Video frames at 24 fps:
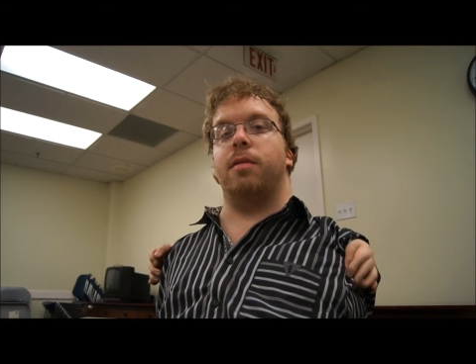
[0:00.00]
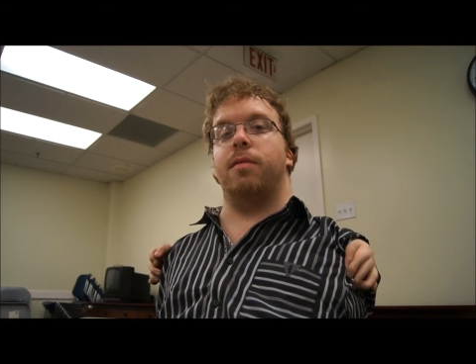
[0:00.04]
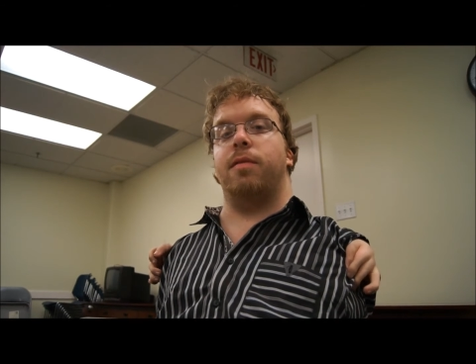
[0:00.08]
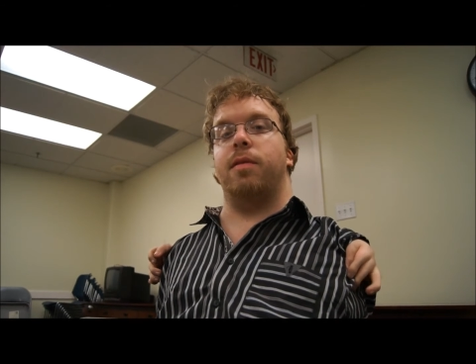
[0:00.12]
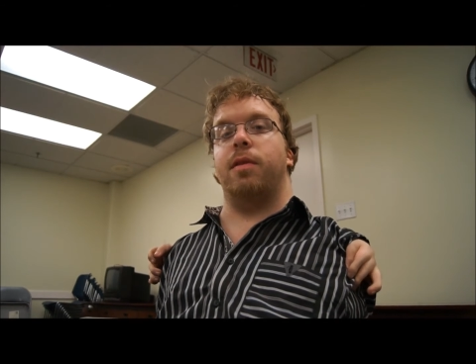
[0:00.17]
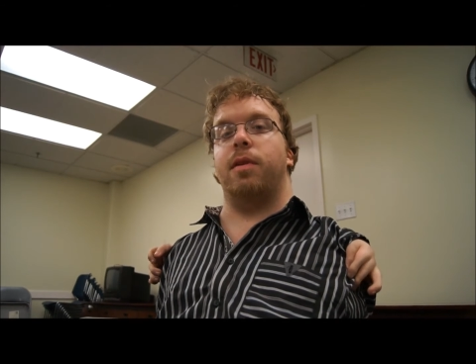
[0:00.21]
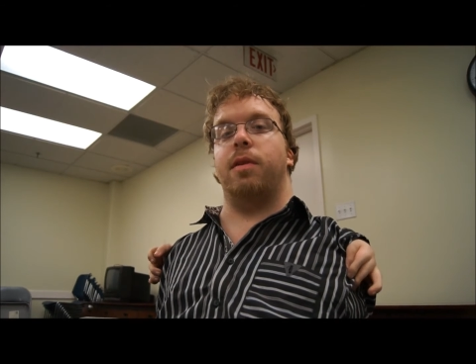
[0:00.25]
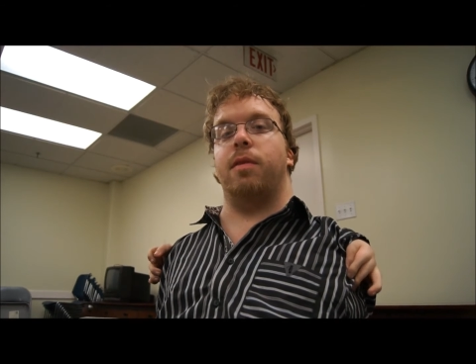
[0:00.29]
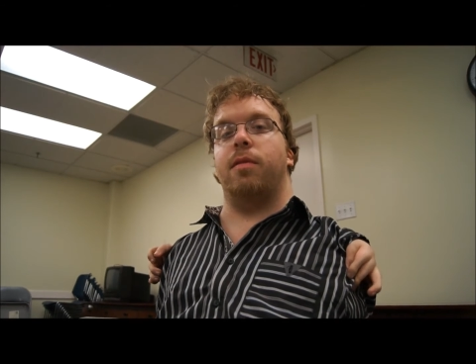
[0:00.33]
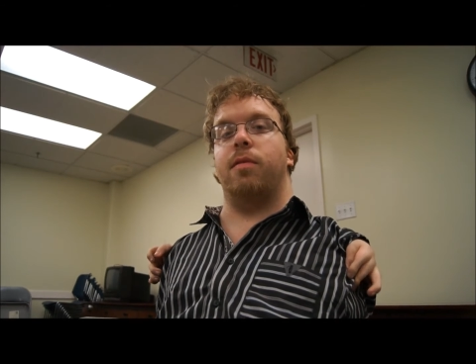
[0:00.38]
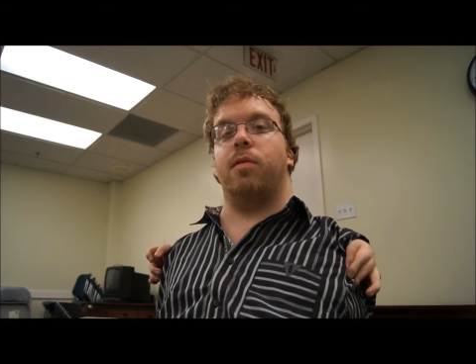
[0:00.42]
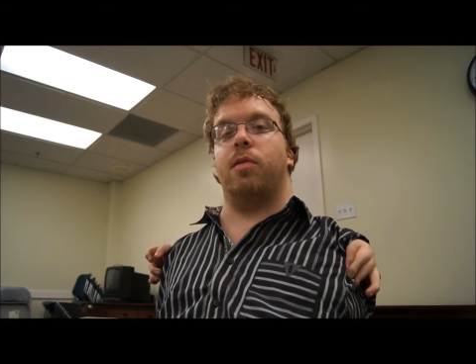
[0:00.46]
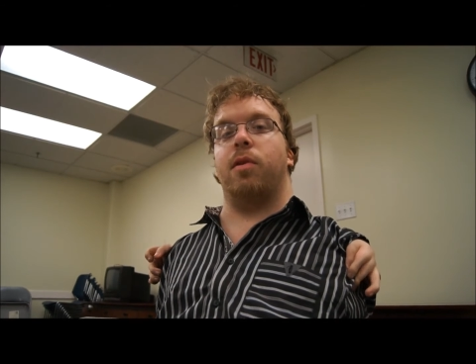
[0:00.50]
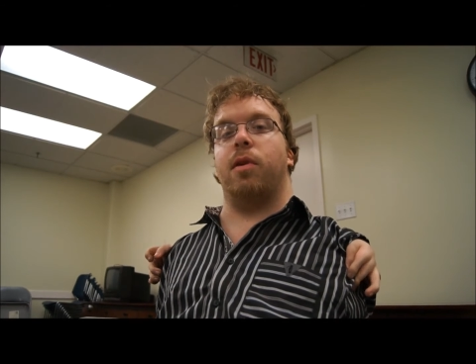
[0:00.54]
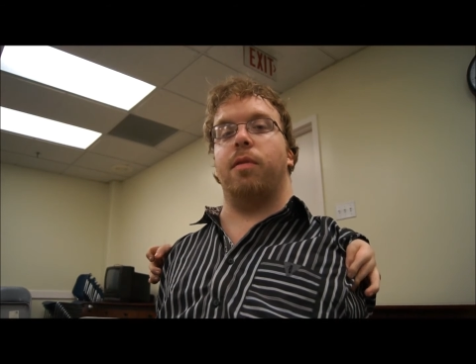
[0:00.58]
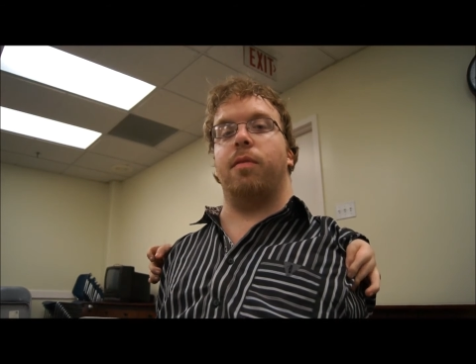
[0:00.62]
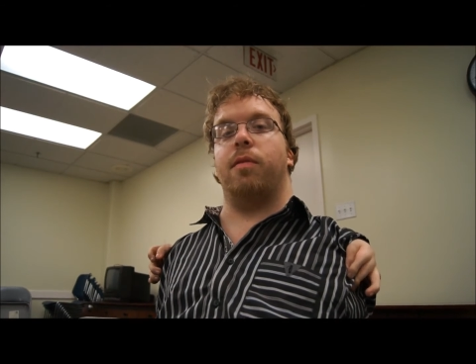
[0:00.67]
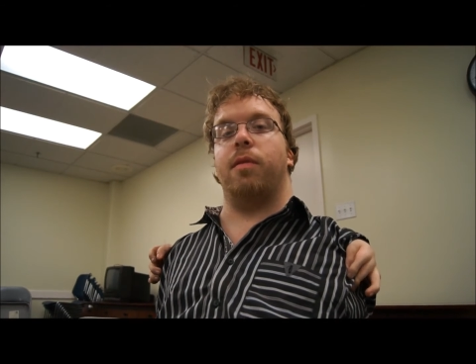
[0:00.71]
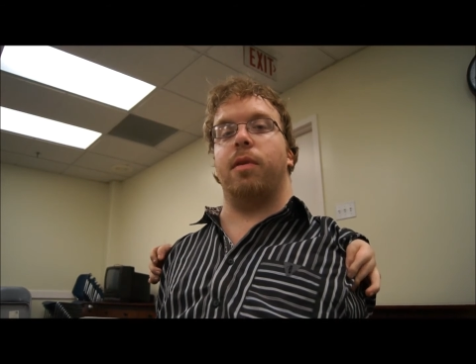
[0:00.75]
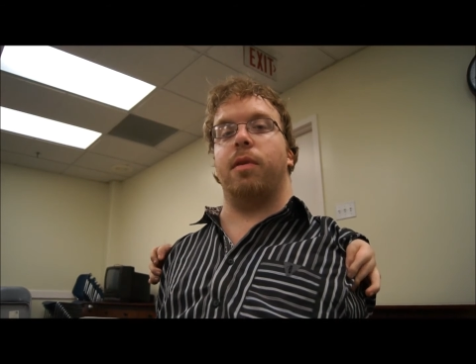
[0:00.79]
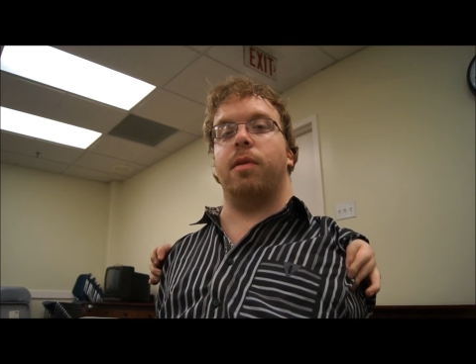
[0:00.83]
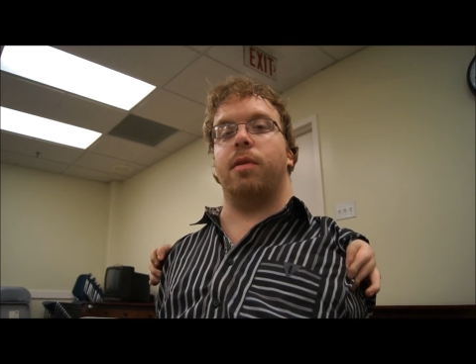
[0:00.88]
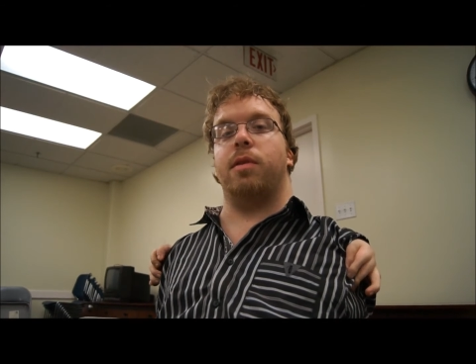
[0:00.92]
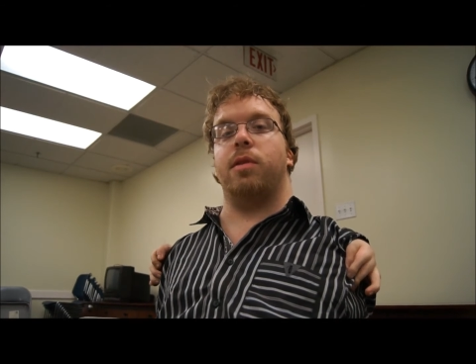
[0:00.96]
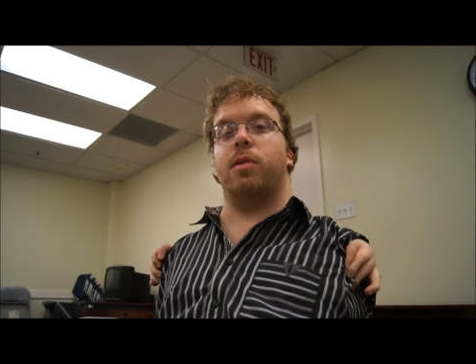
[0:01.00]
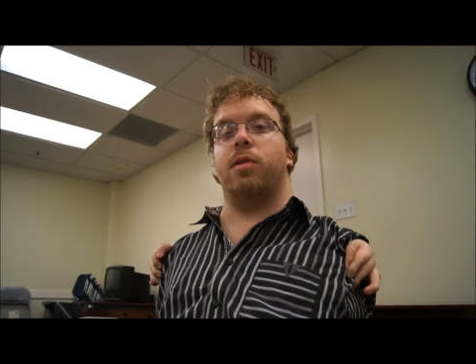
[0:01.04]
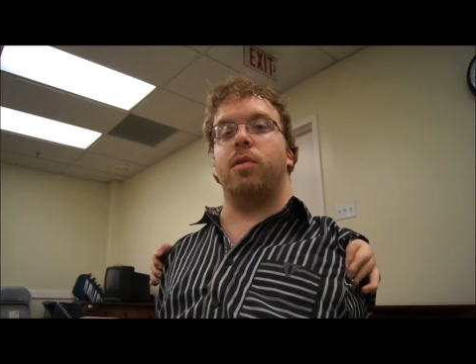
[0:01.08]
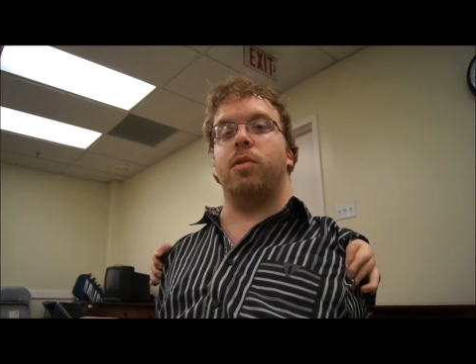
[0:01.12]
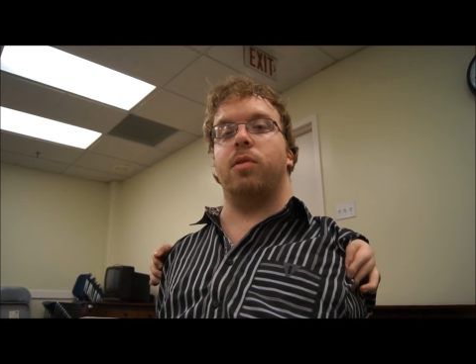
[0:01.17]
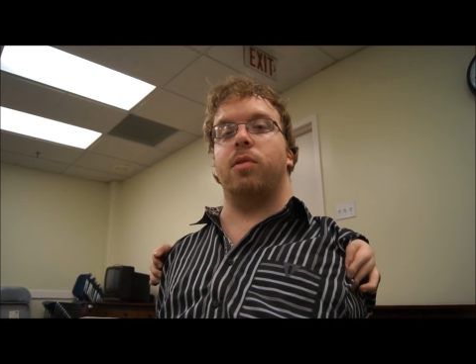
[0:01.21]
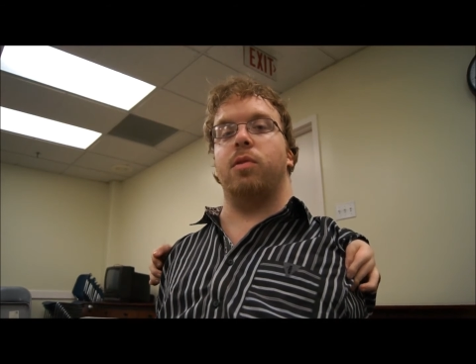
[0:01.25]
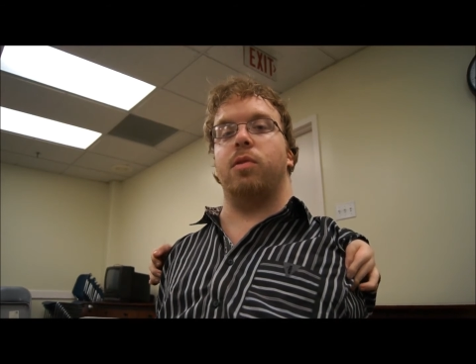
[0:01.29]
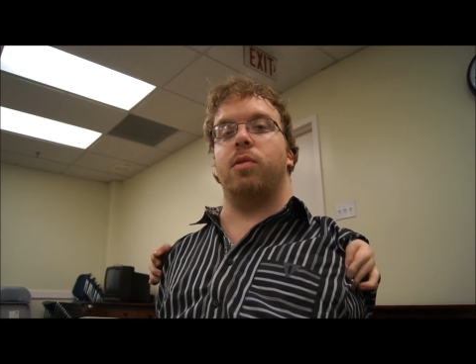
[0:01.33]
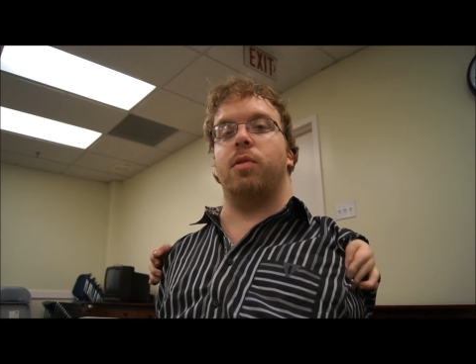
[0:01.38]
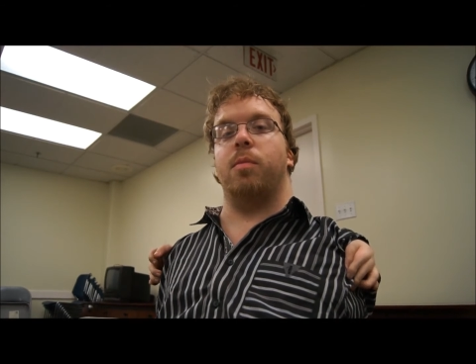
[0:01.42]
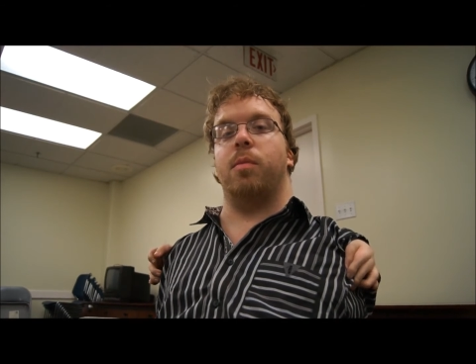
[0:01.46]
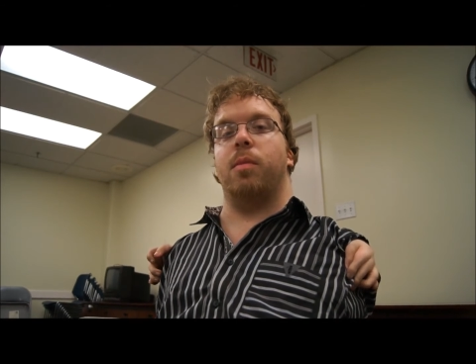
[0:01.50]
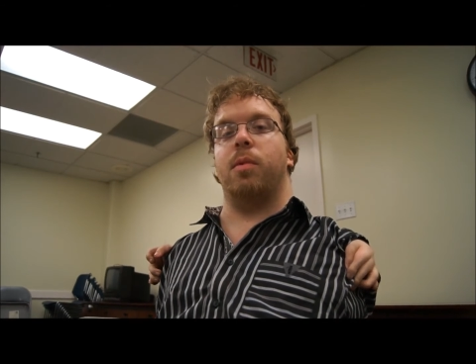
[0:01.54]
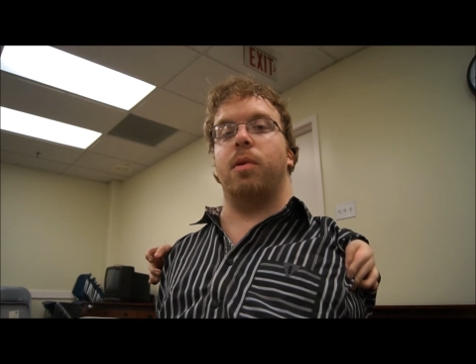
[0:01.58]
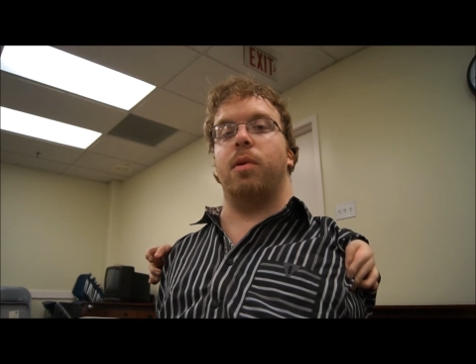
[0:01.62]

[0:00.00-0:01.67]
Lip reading: Vive Griffiths, who's